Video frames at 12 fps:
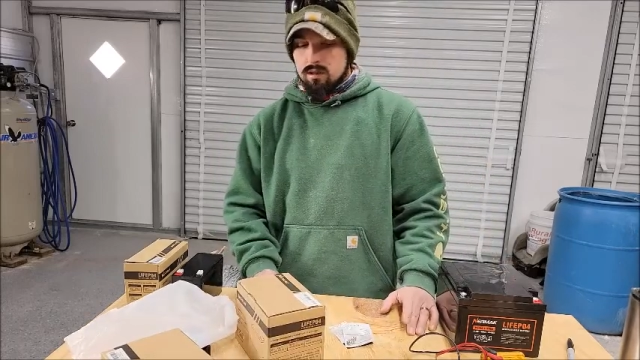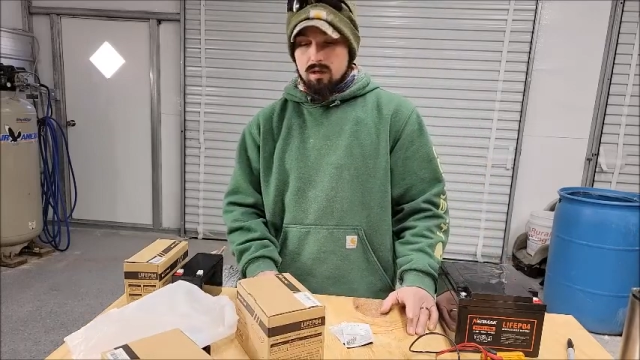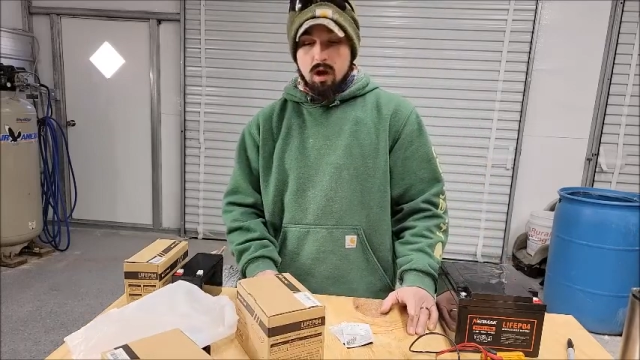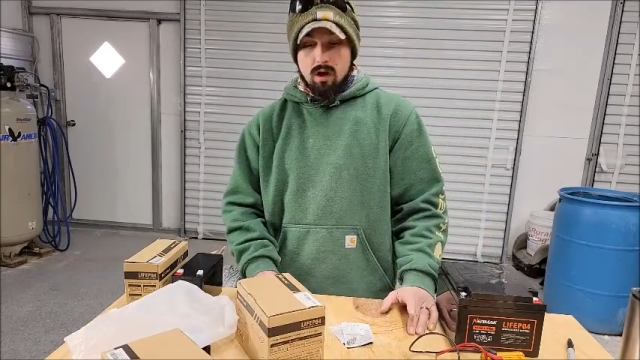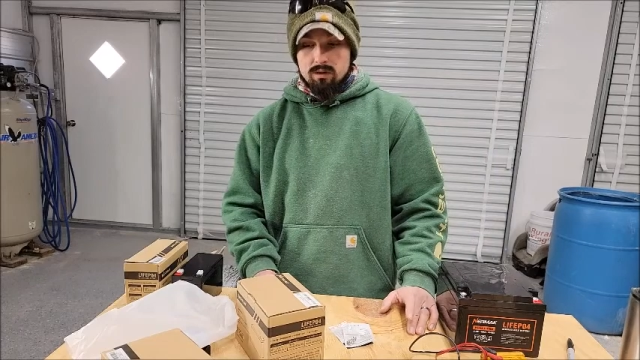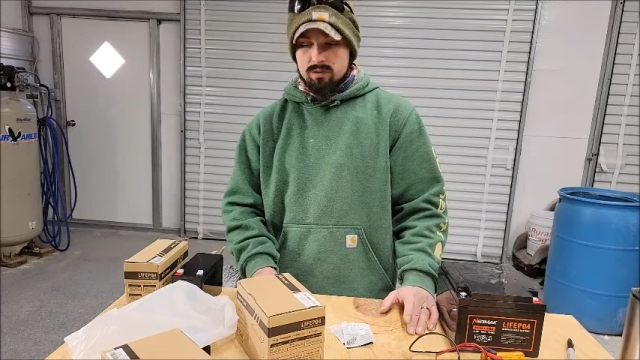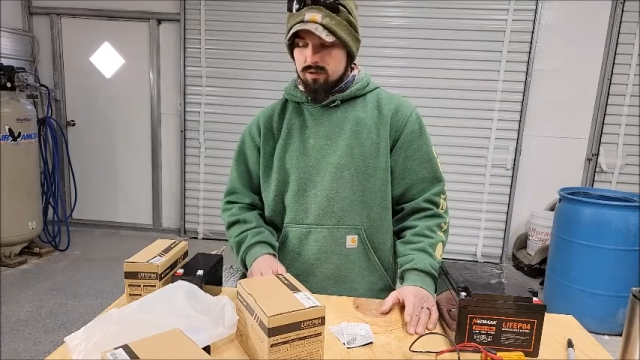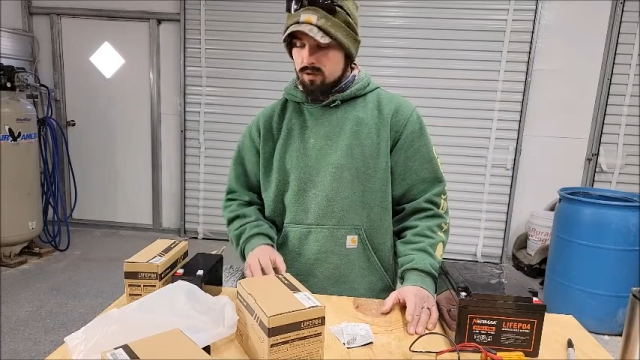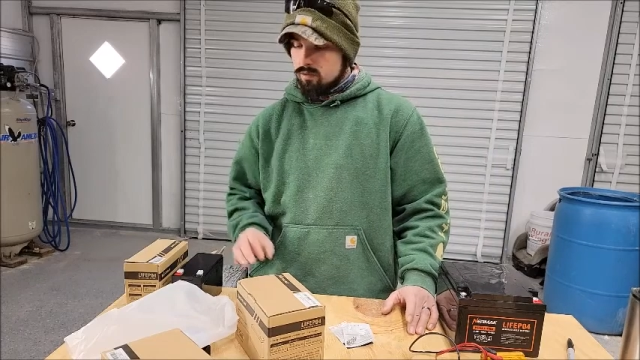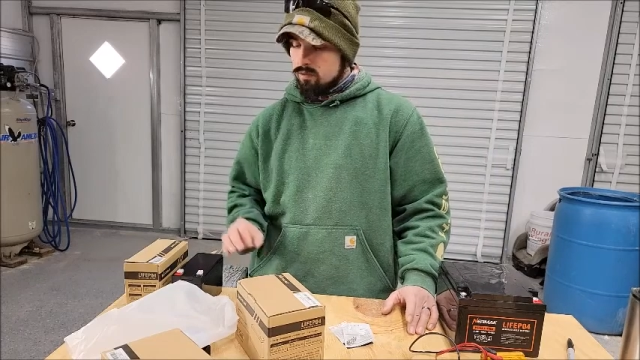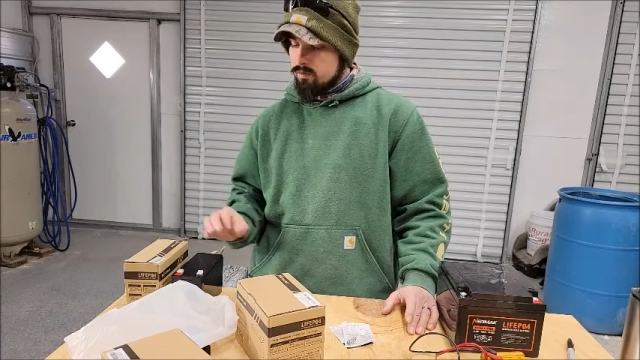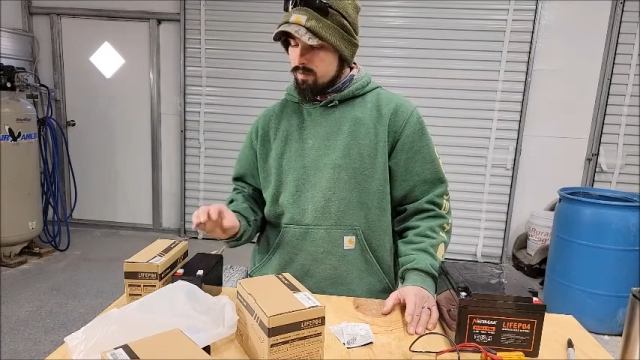
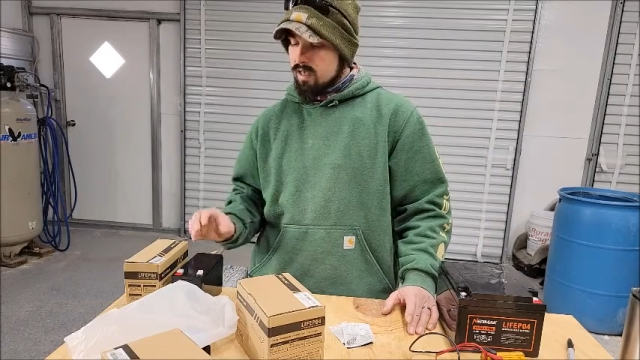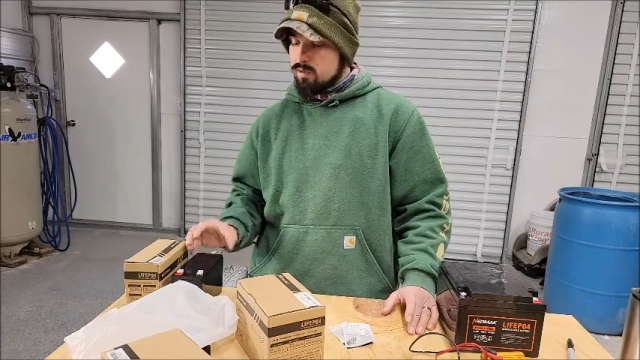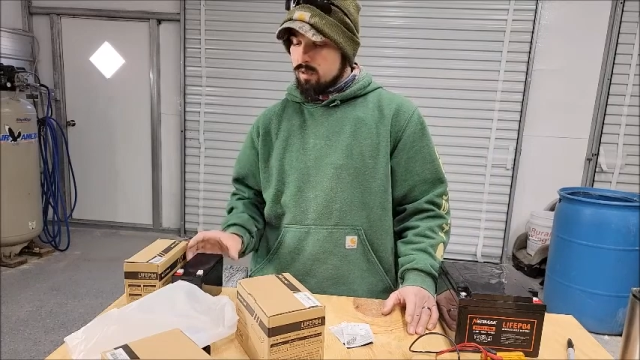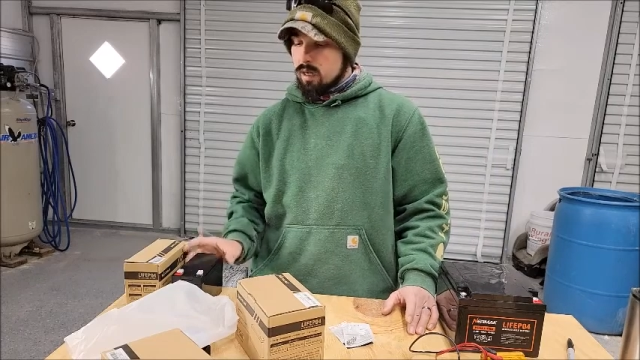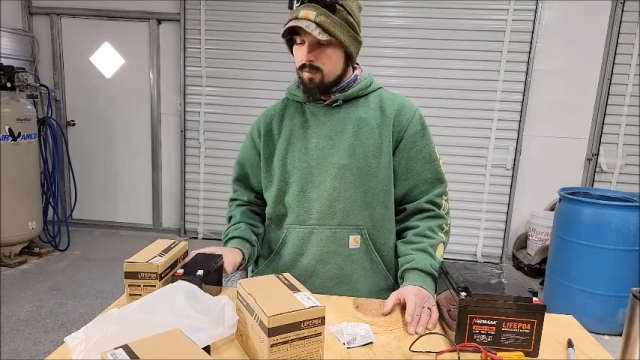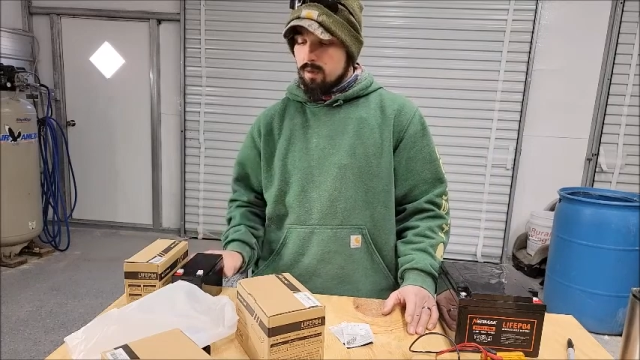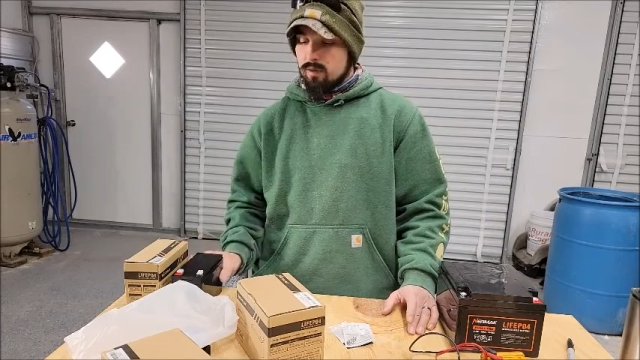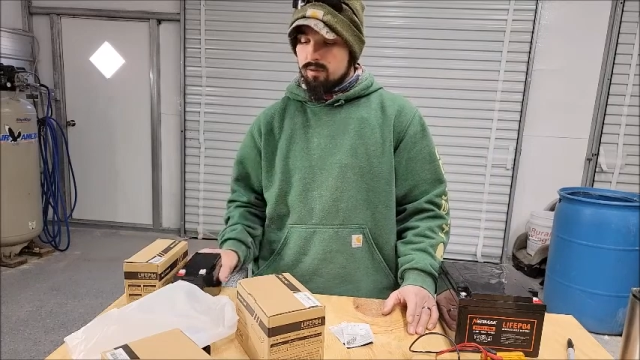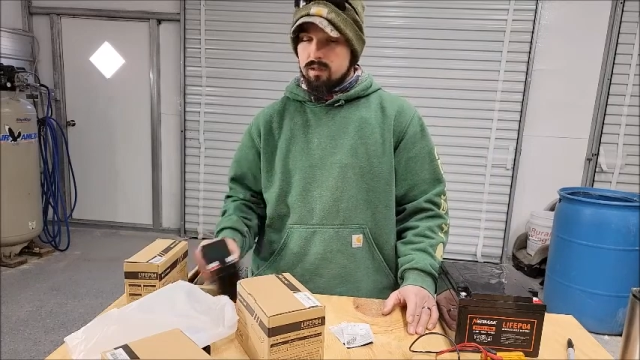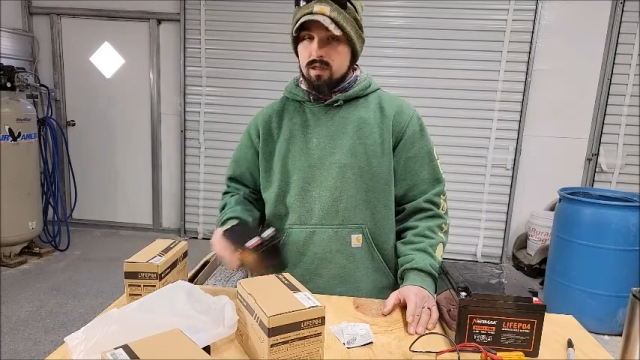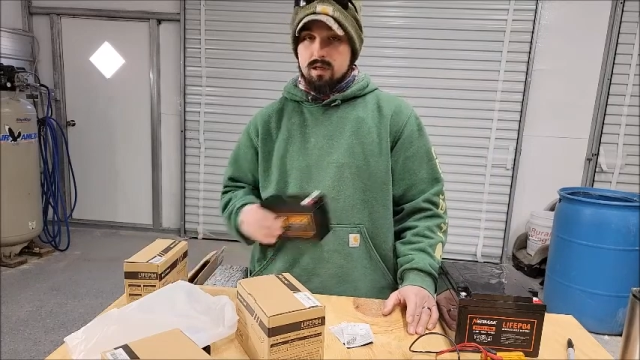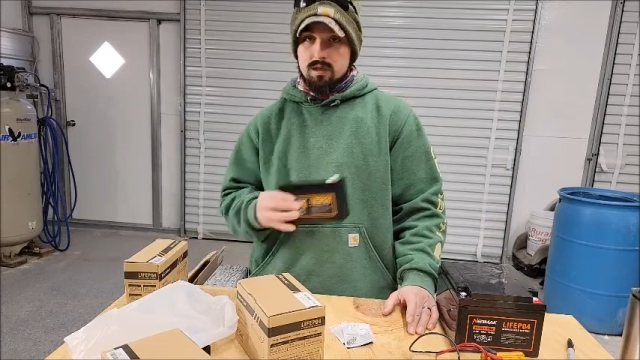Also, that's what I bought
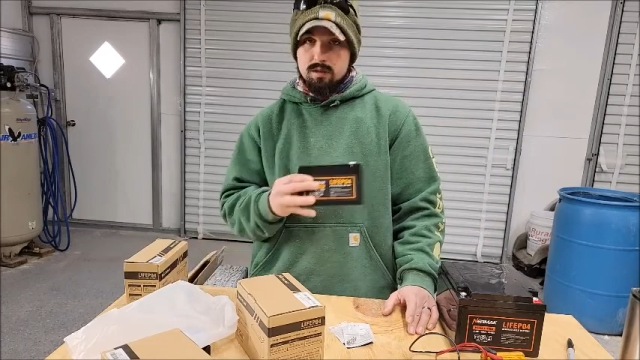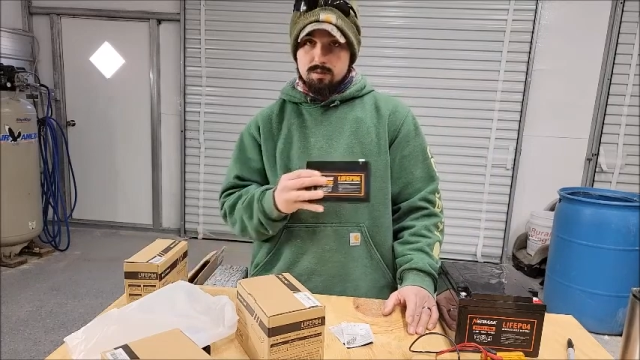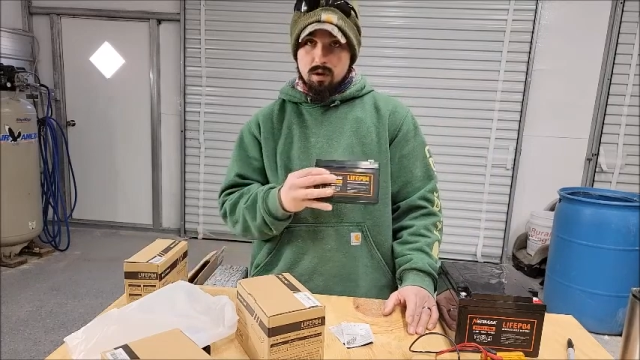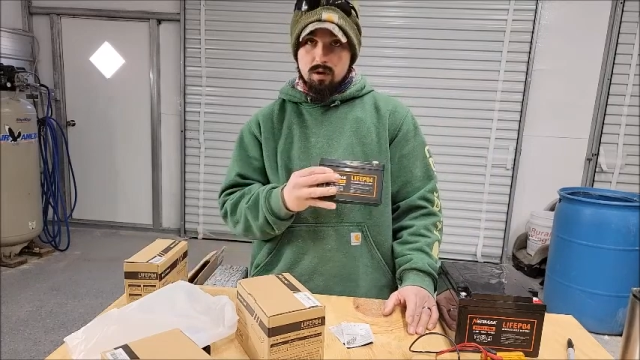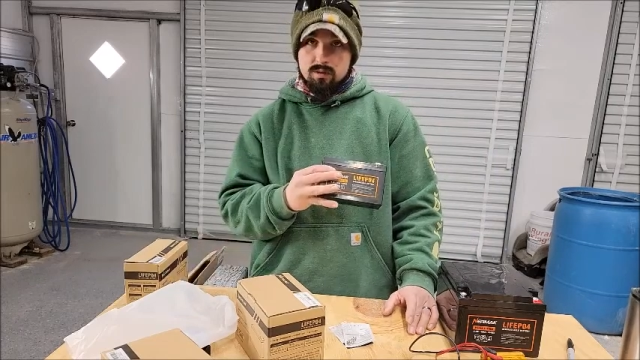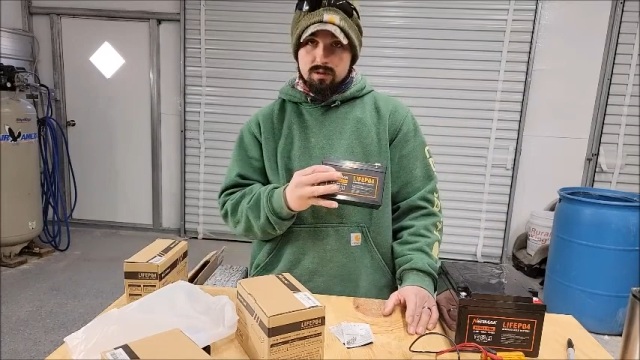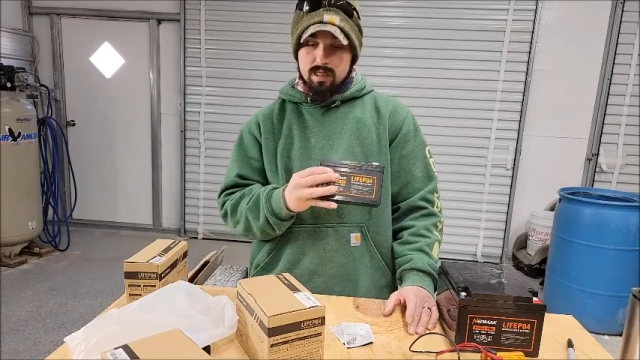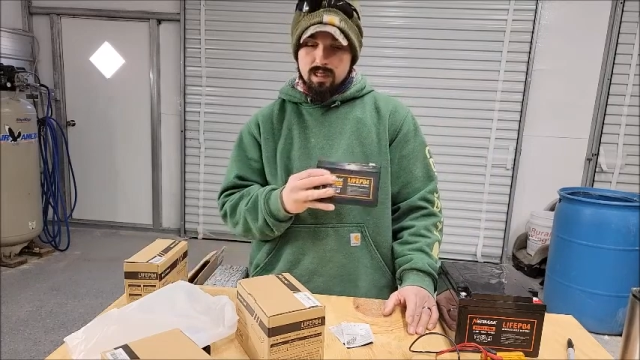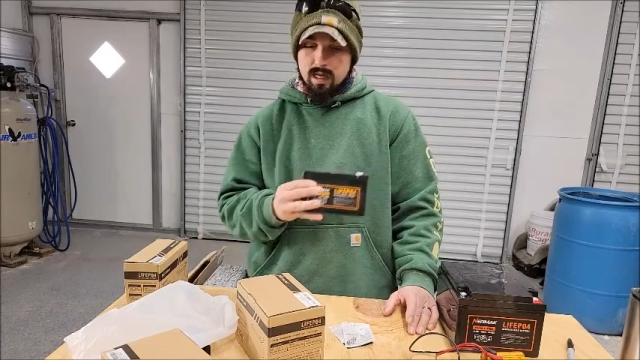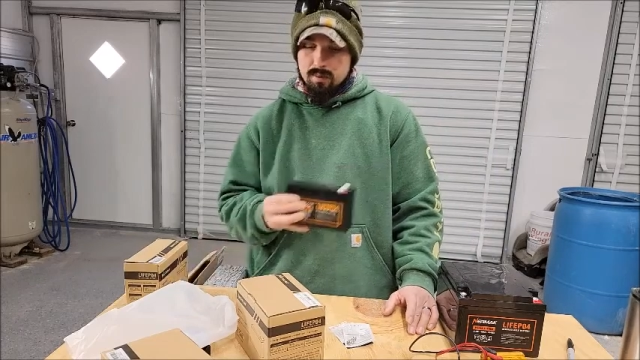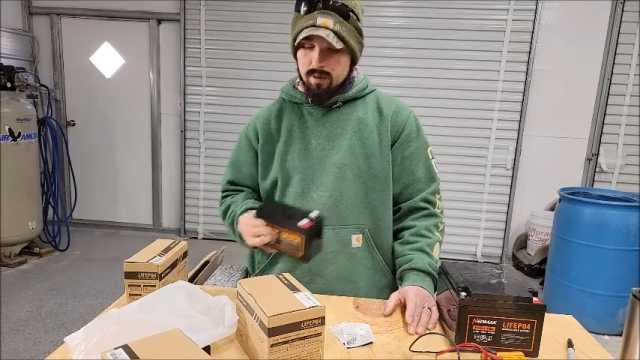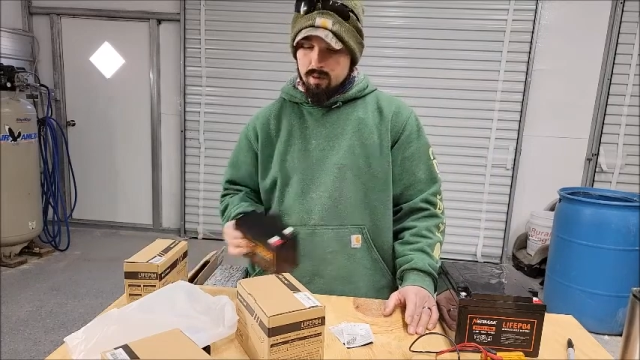the small 10
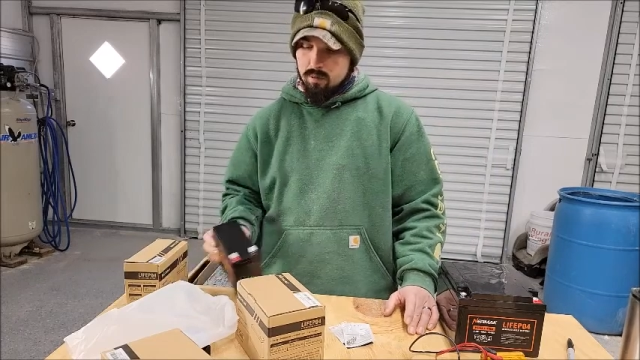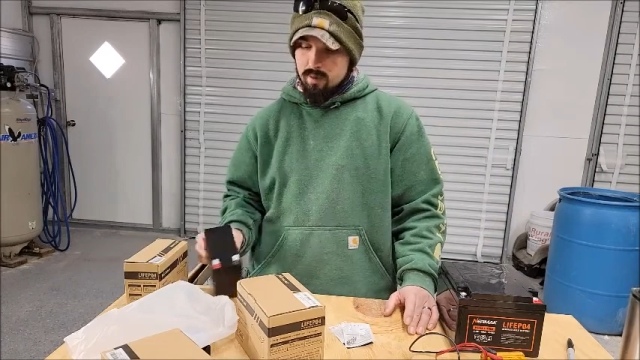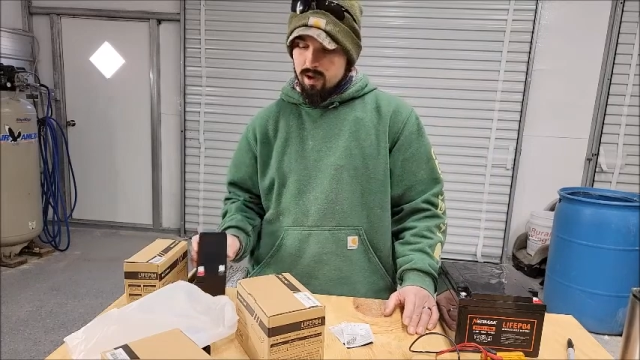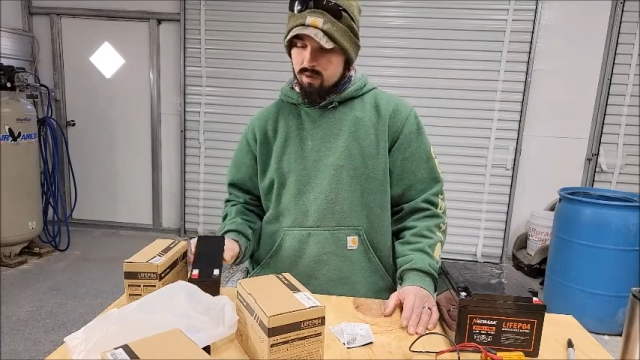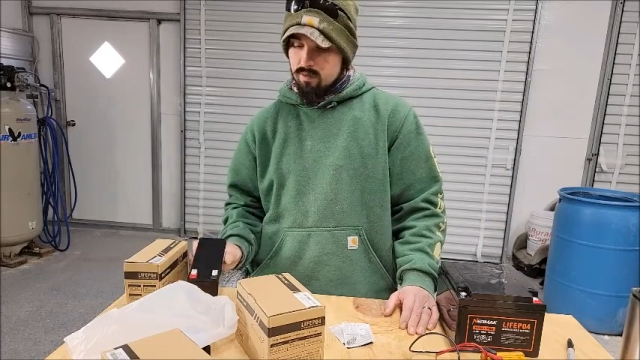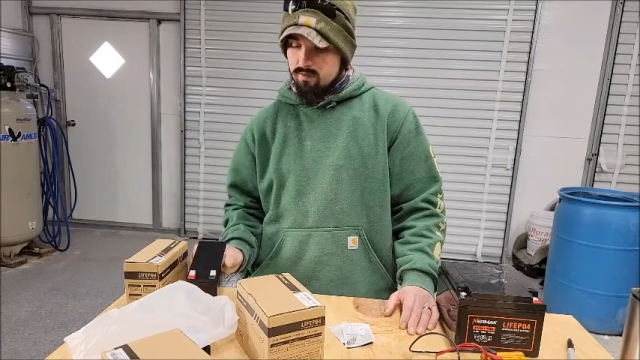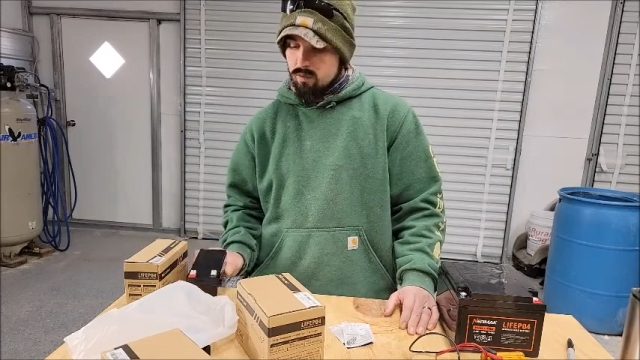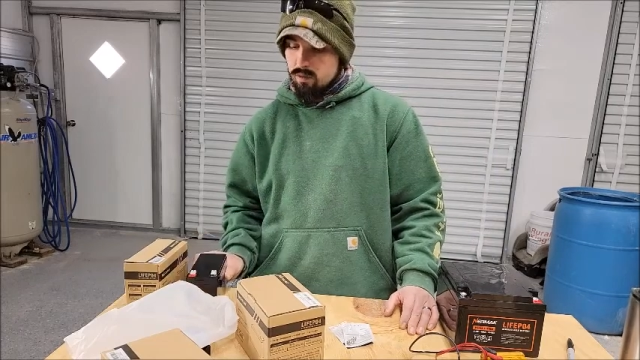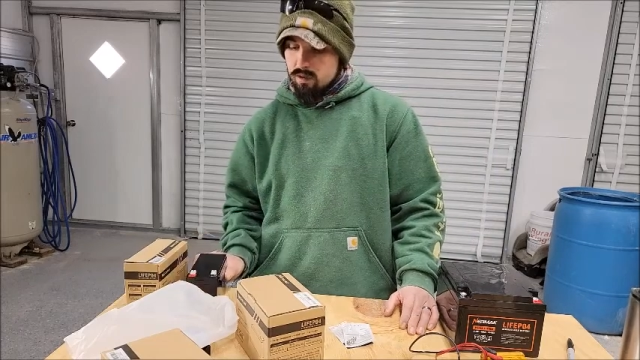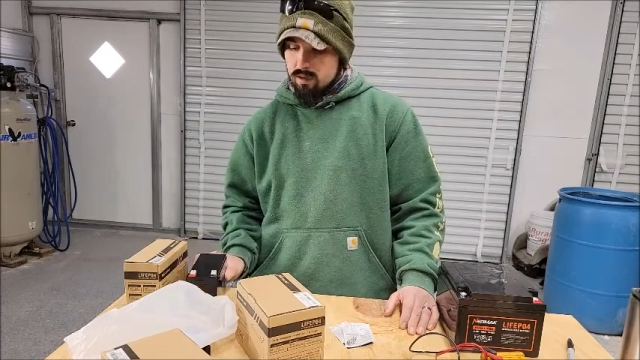amp hour battery for.